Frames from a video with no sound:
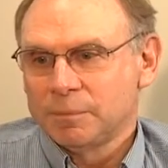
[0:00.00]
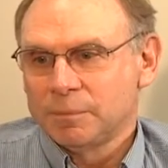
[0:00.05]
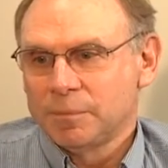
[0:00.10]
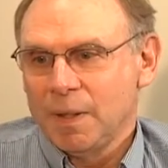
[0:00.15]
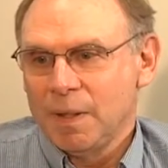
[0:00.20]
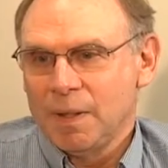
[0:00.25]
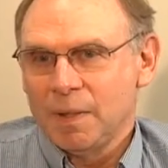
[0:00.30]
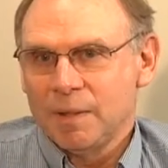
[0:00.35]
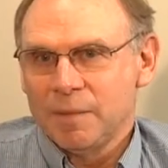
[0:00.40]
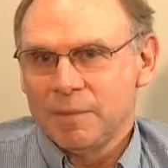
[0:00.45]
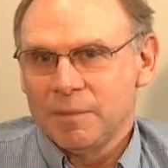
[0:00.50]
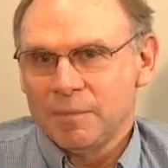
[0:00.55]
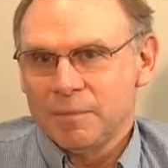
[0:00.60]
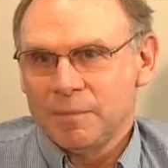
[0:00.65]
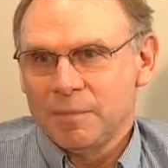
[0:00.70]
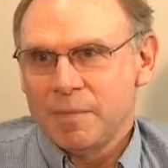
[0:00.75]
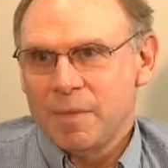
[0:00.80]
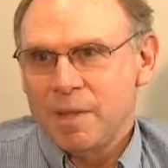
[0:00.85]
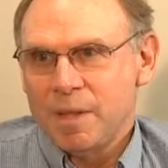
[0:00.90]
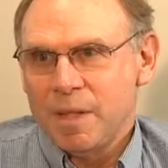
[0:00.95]
And
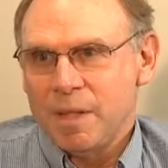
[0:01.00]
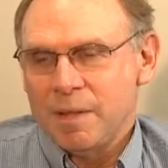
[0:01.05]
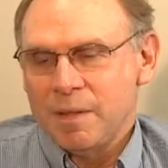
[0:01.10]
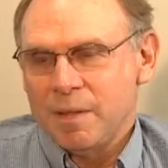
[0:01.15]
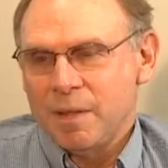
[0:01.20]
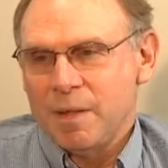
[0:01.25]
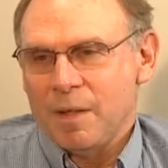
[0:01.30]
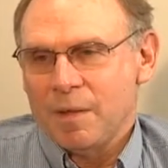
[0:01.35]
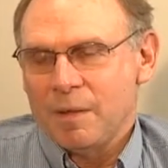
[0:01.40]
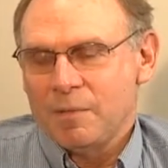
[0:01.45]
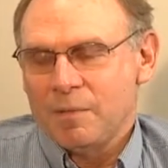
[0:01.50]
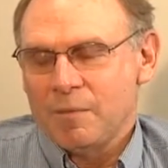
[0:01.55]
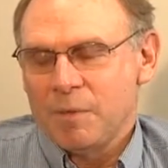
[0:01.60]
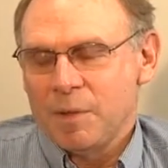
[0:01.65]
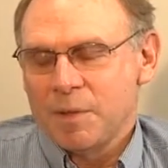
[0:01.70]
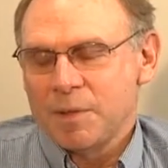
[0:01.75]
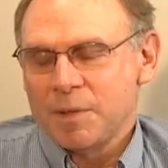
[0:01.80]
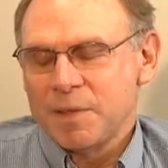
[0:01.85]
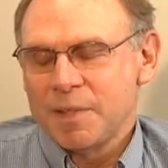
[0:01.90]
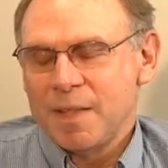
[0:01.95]

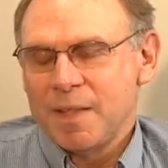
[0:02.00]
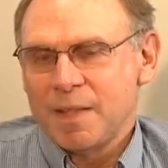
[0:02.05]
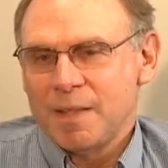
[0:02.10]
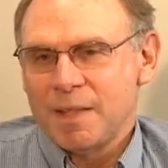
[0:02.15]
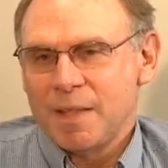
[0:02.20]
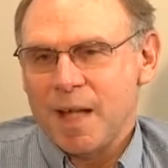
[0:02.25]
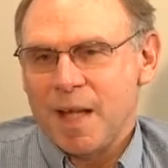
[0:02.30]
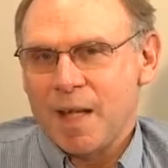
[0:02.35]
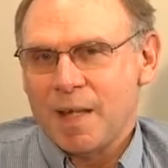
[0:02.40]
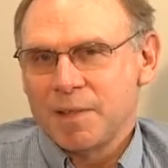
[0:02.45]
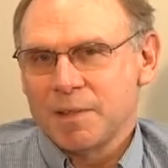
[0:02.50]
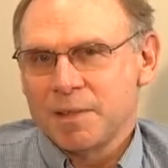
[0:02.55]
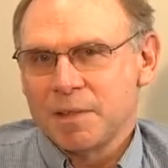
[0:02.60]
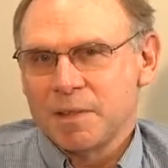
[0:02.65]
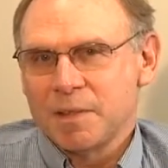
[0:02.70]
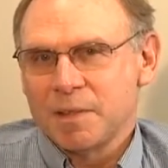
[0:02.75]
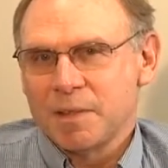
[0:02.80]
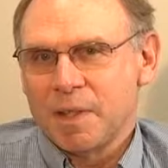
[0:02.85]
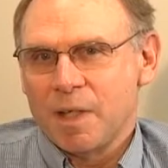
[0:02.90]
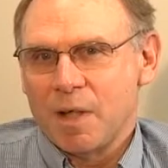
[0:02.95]
real estate
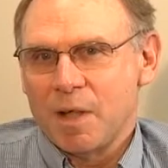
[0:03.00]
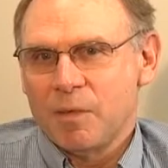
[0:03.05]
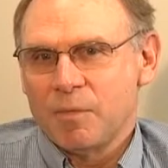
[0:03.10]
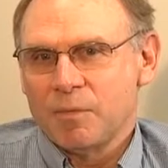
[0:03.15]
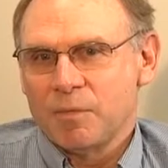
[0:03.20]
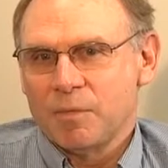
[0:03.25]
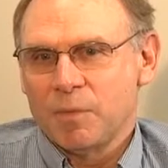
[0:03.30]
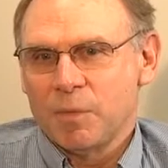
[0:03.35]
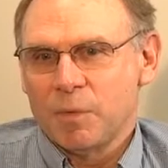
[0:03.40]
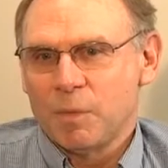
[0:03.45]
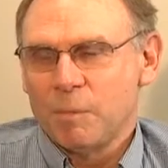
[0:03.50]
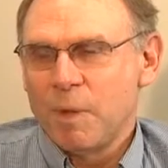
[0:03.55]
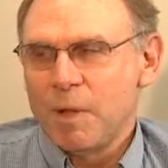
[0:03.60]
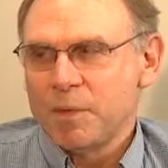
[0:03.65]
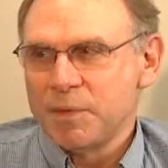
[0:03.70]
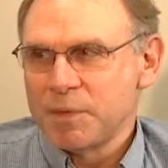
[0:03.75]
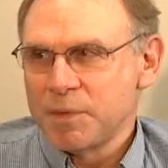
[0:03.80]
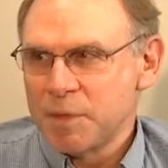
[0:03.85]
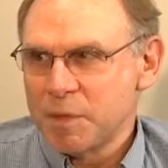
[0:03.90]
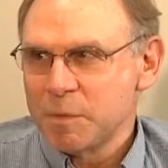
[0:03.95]
taxes account for
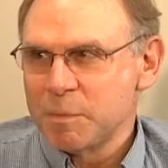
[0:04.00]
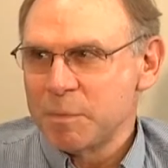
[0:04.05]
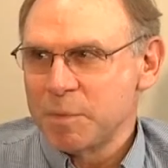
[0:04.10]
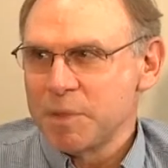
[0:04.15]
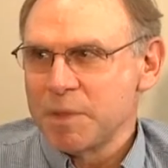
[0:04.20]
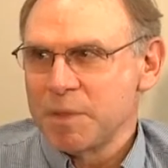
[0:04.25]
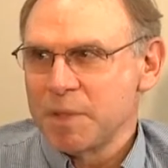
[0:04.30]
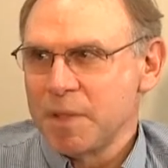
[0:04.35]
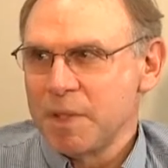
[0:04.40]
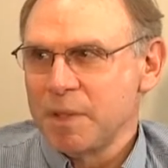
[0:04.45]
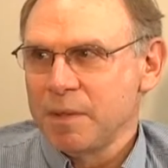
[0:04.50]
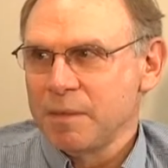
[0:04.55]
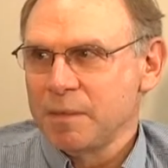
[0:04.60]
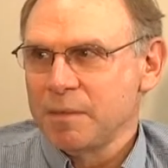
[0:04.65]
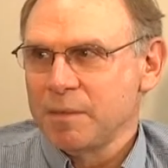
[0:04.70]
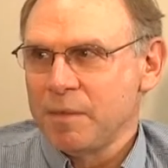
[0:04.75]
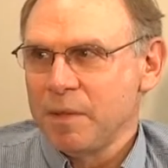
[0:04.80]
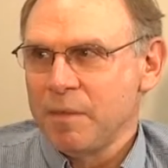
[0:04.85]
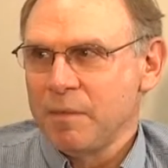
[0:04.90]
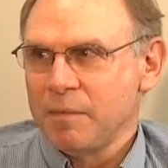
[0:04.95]
about 6%
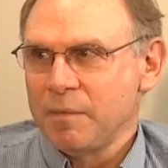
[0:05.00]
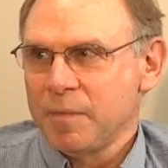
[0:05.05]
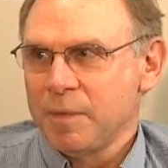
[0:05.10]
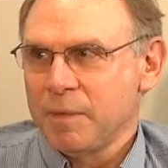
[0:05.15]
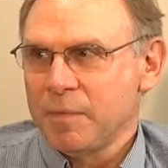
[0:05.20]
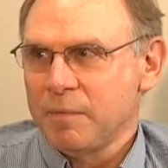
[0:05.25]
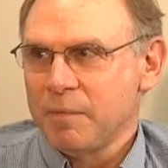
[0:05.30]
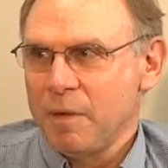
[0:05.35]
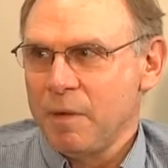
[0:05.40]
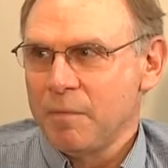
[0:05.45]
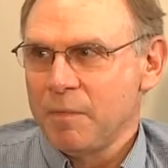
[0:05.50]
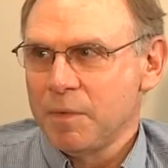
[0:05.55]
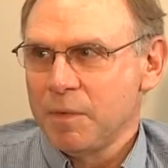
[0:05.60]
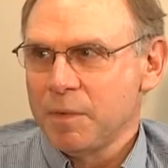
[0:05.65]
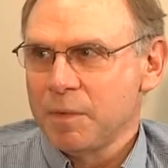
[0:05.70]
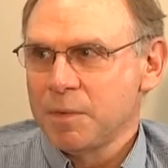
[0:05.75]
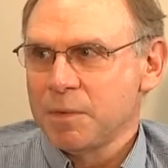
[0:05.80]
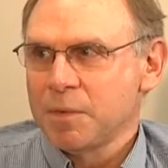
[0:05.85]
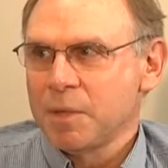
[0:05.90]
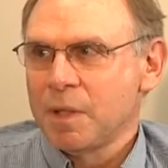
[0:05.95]
of the
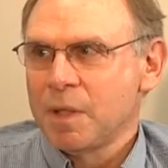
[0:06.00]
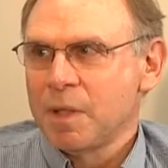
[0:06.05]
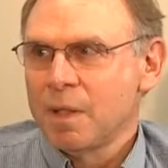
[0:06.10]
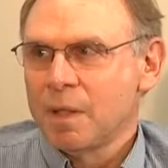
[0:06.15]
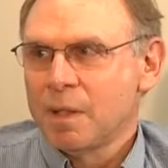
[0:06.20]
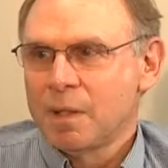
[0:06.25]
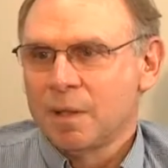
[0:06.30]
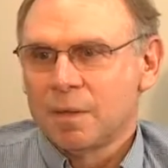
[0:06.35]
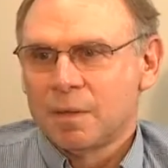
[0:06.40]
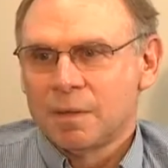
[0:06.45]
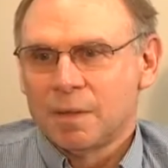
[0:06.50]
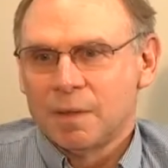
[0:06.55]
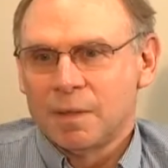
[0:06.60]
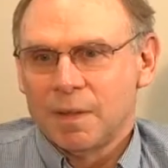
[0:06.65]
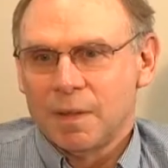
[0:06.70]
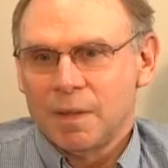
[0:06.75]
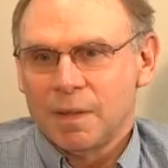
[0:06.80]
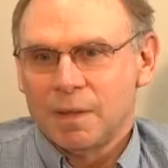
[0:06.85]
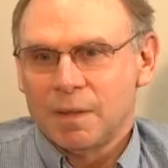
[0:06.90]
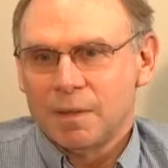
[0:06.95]
revenues,
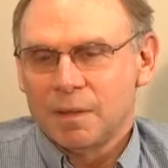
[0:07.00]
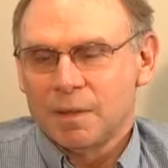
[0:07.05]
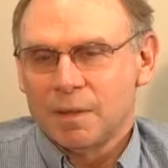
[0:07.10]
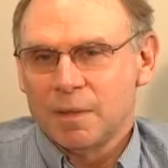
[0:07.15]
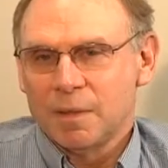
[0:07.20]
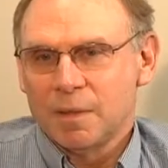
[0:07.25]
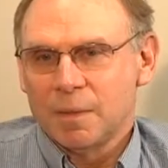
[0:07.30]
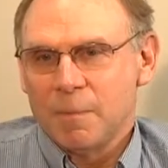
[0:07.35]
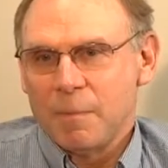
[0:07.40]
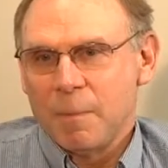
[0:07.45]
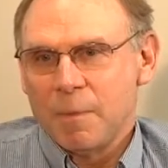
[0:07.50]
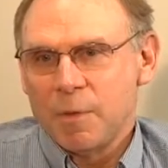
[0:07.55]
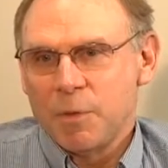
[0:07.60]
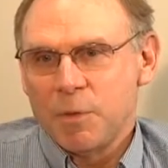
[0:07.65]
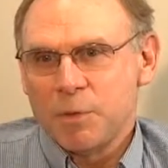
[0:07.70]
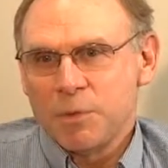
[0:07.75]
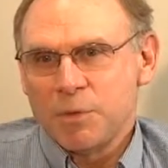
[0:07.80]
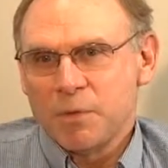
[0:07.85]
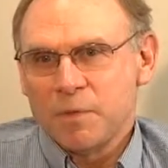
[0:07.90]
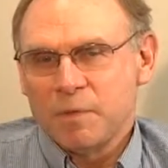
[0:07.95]
and
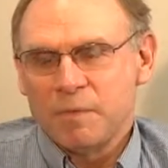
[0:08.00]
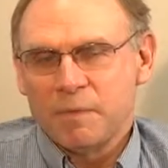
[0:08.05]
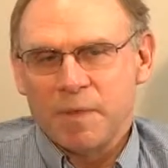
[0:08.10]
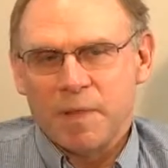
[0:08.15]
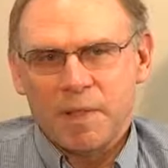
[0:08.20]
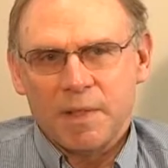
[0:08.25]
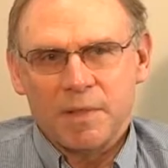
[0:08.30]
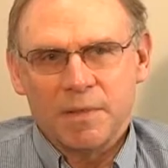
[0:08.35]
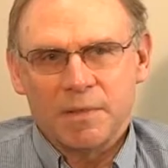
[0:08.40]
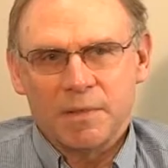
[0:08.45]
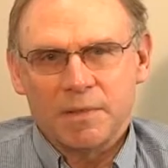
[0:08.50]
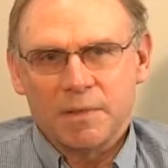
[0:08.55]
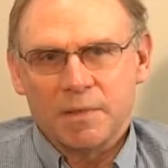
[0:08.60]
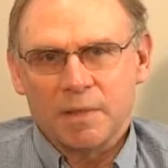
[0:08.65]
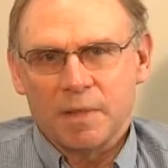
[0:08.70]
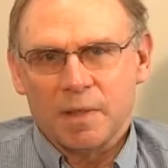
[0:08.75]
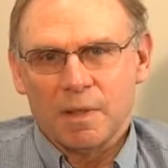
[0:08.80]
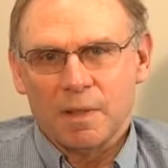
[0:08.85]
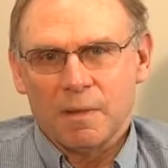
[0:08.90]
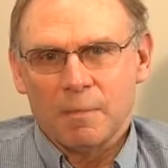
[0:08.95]
user fees
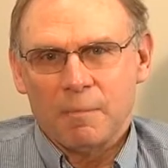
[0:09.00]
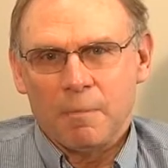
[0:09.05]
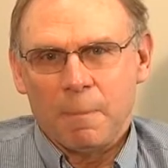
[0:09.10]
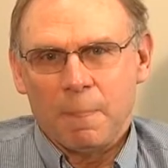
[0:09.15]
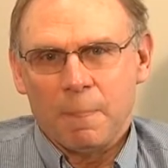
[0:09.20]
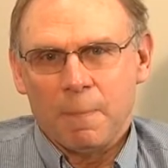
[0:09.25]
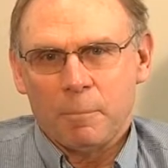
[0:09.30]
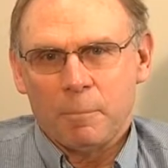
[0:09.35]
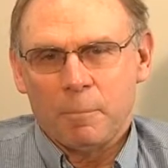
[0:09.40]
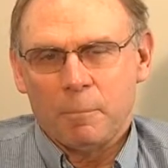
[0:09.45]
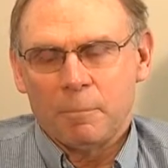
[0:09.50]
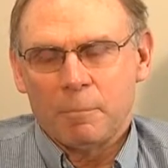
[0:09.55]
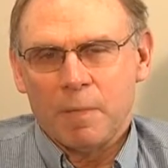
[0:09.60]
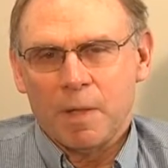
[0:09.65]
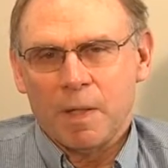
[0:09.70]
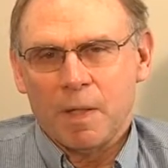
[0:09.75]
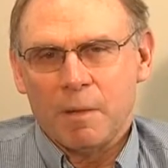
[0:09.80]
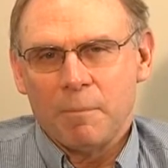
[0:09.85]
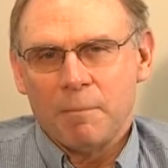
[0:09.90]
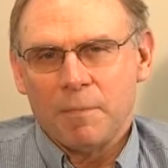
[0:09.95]

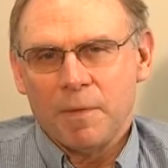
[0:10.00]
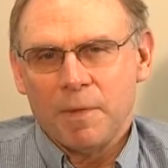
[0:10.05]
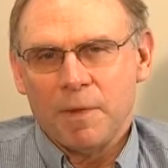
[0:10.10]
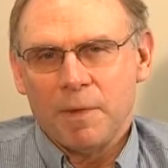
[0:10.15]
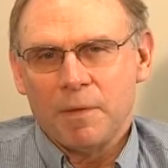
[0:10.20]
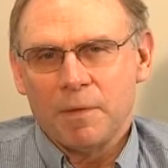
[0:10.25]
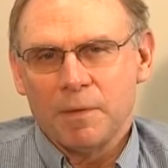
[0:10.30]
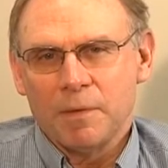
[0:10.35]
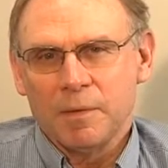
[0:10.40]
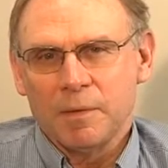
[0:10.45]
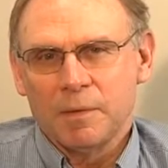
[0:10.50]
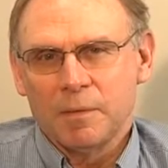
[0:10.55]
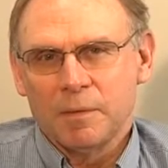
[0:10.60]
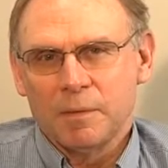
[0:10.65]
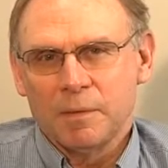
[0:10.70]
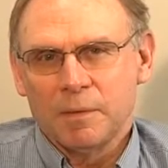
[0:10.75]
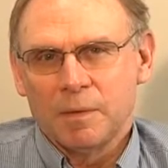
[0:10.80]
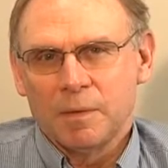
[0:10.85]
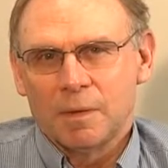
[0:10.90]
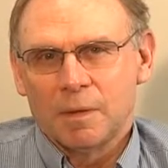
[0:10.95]
make up the other
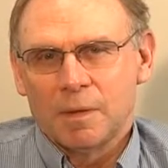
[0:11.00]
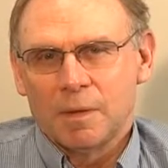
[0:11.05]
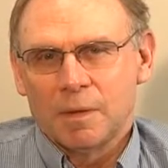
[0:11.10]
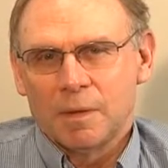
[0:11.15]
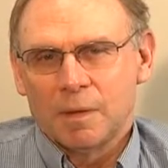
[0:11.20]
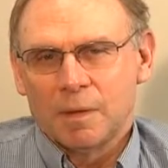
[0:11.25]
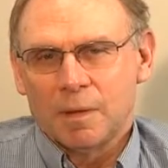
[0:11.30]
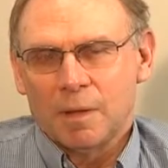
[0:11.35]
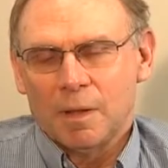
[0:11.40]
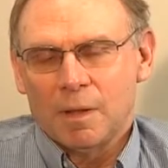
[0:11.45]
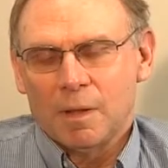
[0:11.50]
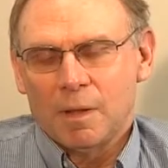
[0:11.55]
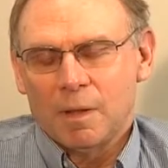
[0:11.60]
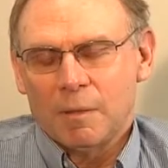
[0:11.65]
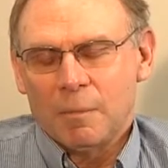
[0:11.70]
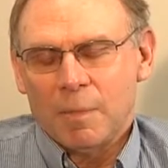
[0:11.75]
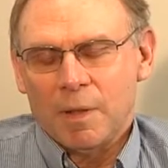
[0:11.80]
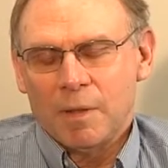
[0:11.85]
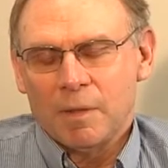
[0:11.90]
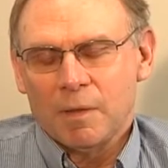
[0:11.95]

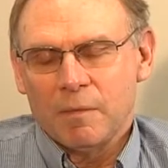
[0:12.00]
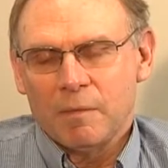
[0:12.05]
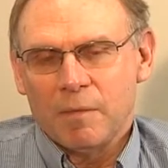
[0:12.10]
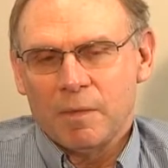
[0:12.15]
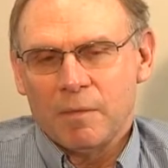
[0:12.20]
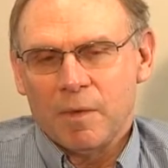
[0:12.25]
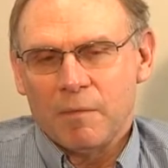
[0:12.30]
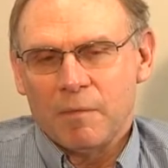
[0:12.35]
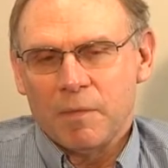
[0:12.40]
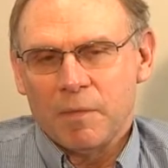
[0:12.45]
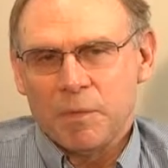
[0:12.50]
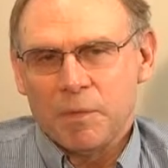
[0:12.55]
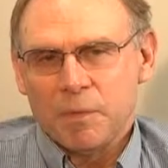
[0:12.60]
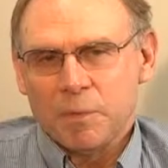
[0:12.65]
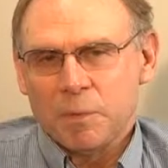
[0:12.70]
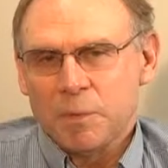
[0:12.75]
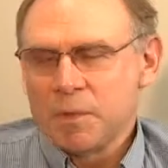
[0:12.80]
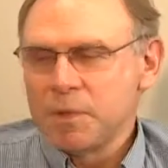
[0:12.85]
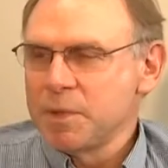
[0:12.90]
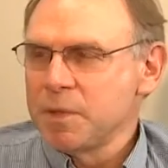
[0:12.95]
amount of our
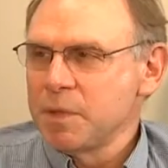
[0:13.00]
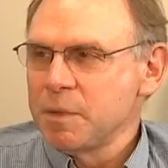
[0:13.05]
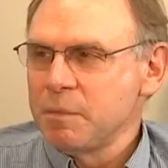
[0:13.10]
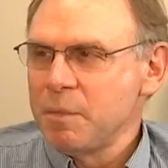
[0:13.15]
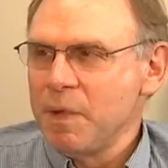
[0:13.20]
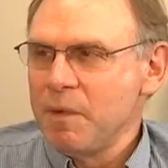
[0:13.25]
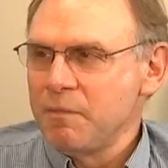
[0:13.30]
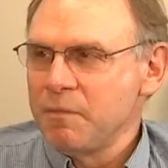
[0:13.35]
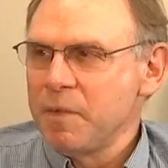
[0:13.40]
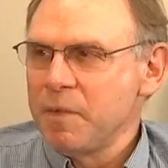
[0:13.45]
revenues, which is about